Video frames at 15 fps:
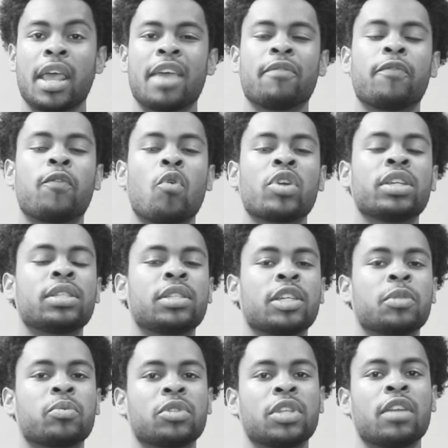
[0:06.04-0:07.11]
And
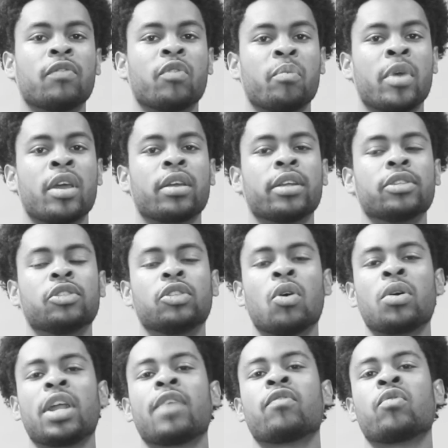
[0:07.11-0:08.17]
46% of Americans
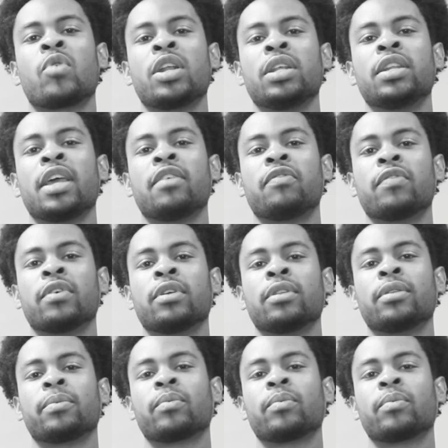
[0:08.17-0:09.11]
don't have a rainy day fund.